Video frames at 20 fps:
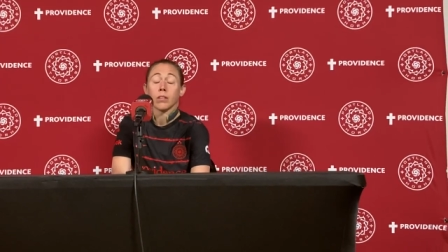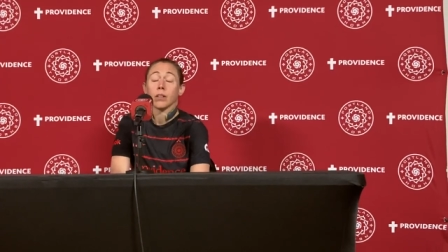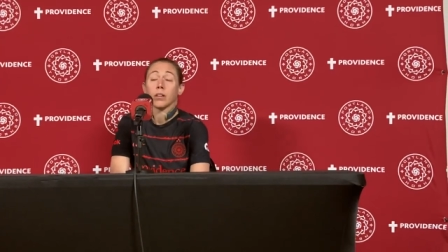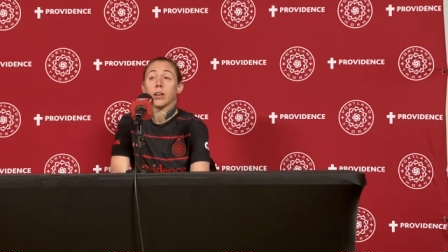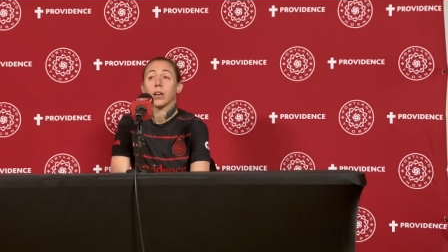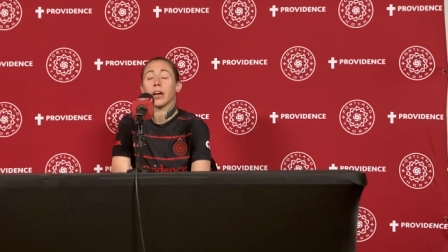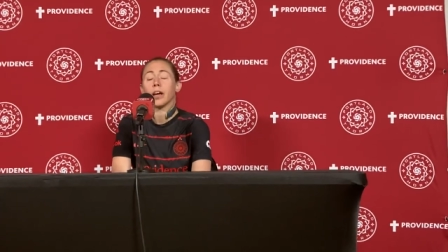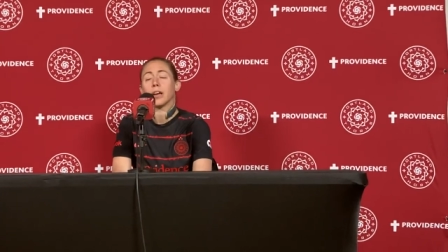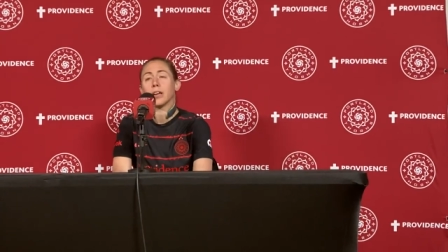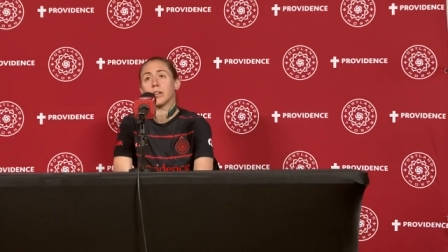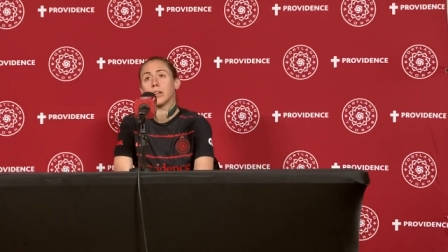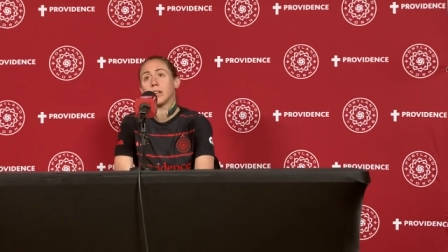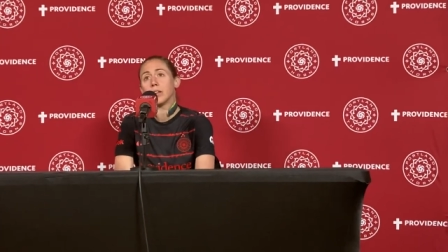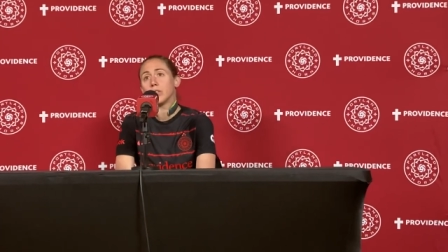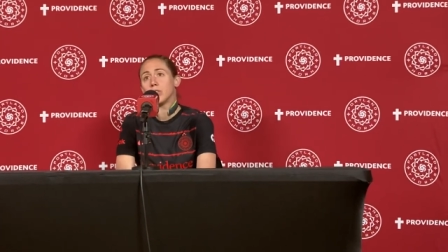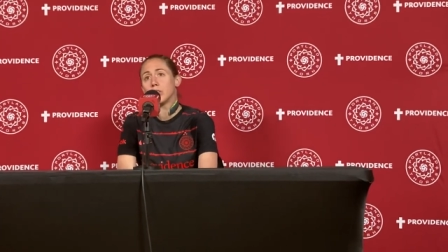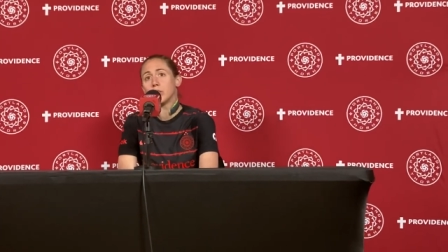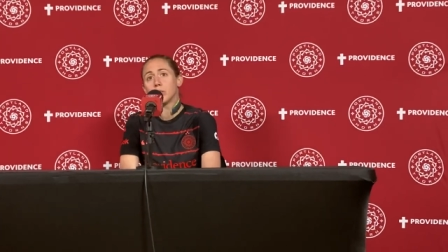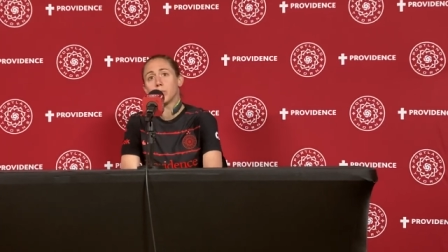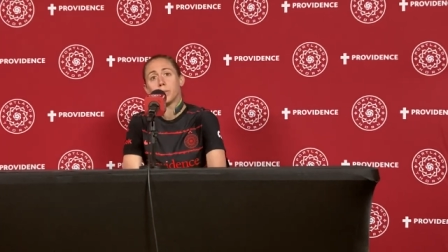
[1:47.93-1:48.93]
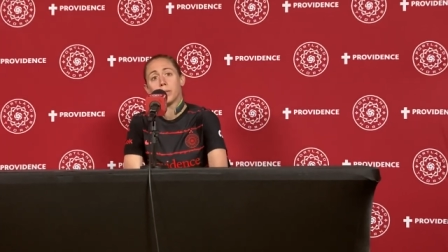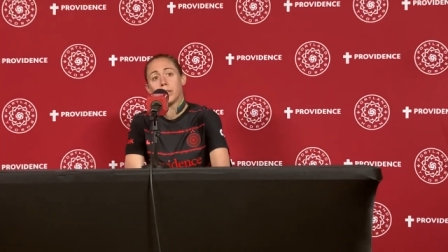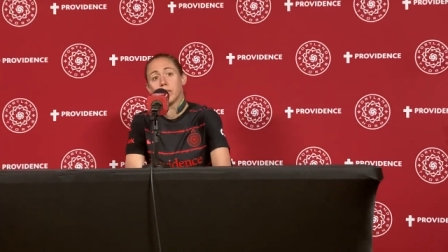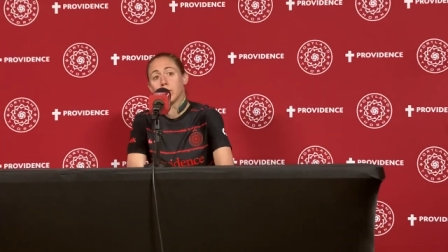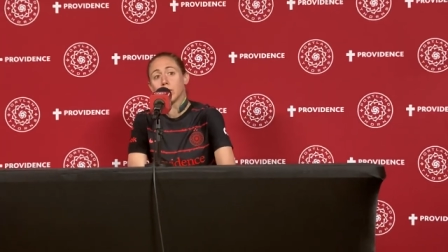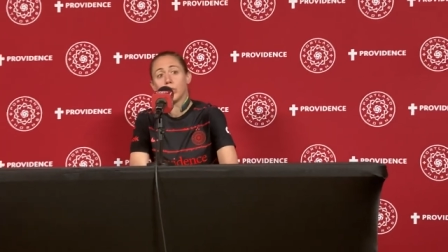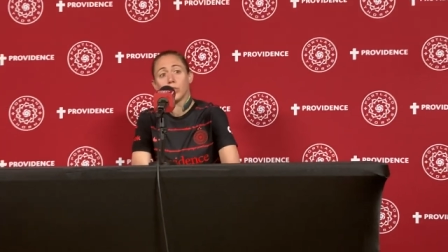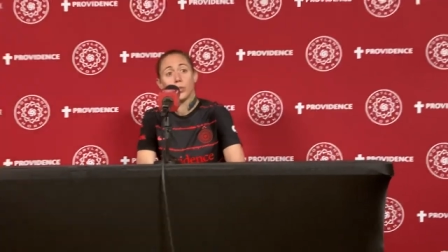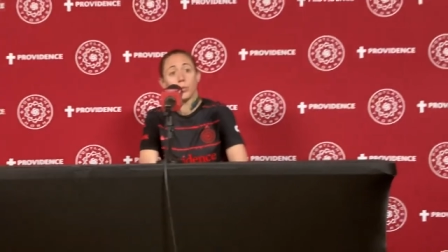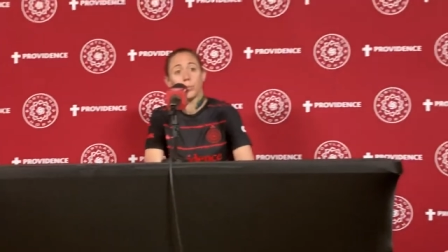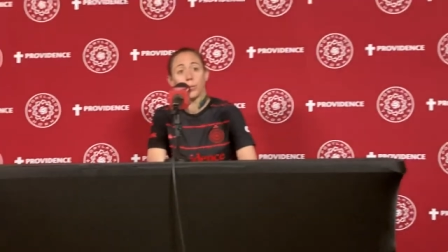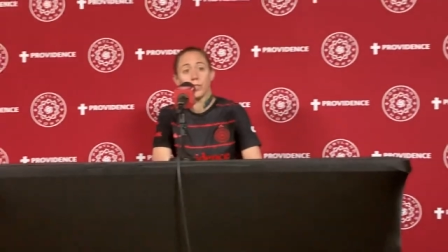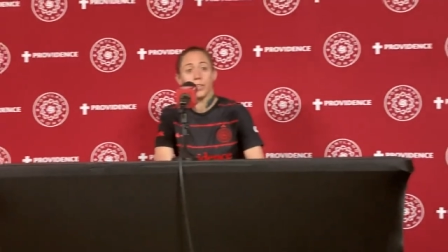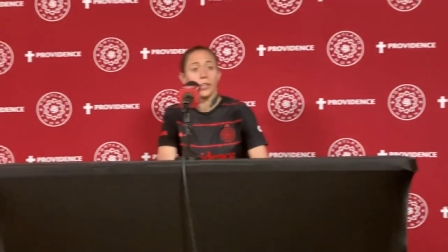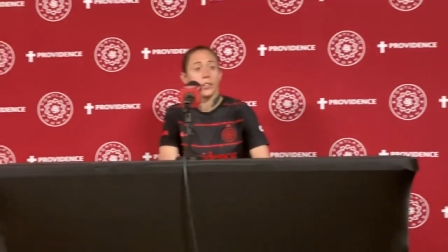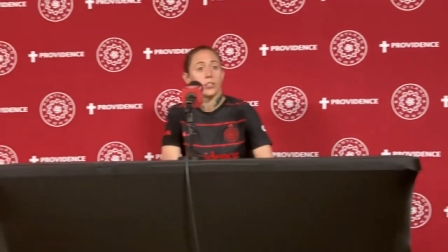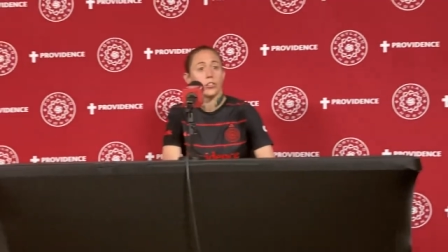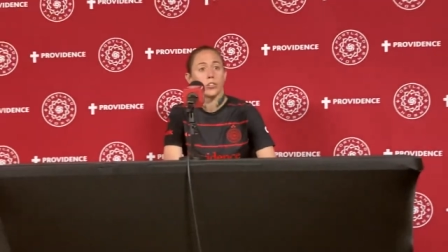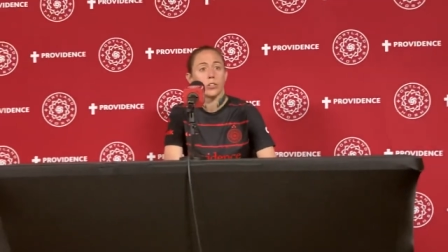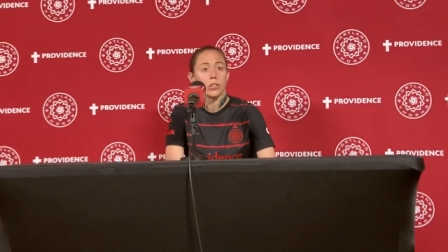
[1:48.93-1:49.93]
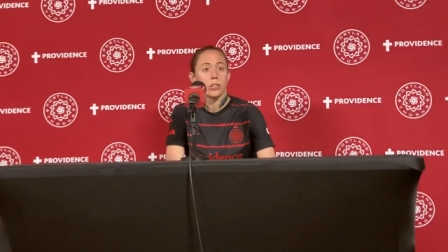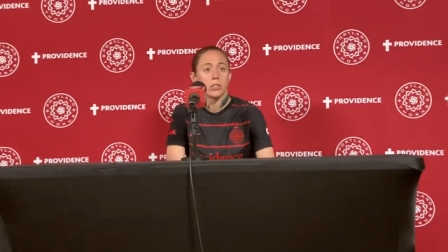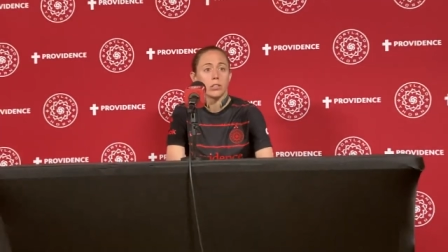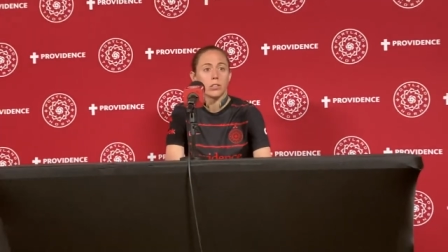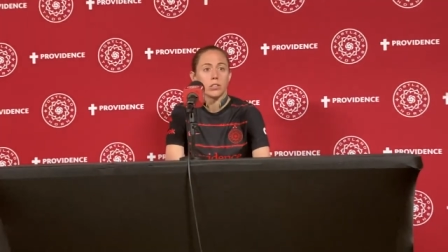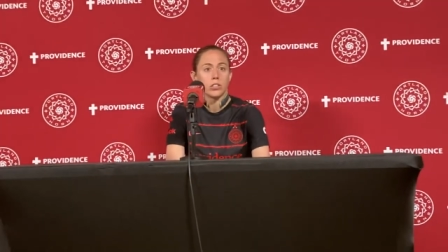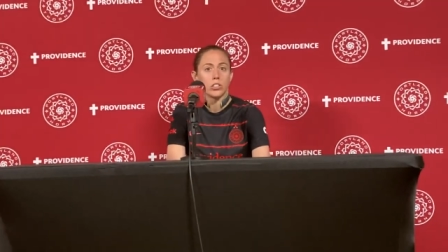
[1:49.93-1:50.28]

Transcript: Yeah, Liv's just been super dangerous.